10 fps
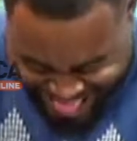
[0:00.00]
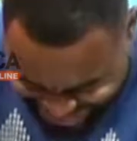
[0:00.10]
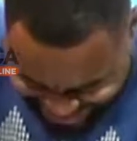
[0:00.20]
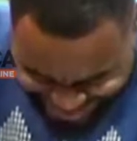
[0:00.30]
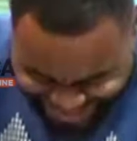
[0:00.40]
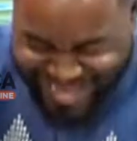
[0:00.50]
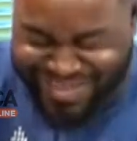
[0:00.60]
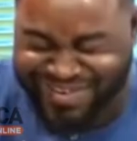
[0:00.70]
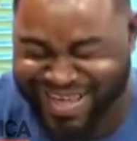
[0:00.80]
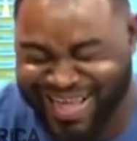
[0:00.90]
You
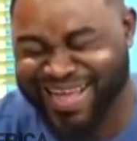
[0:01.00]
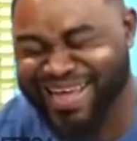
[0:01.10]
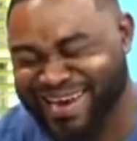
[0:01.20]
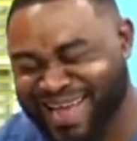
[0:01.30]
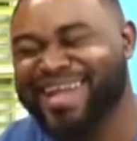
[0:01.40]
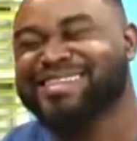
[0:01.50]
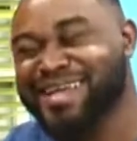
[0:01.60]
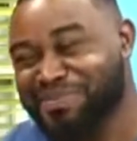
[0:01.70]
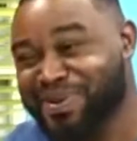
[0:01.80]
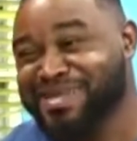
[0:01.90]
understand what I'm trying to say?
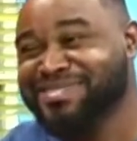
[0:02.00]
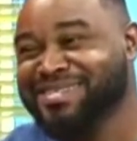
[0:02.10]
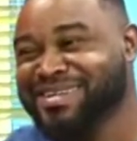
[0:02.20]
And she would be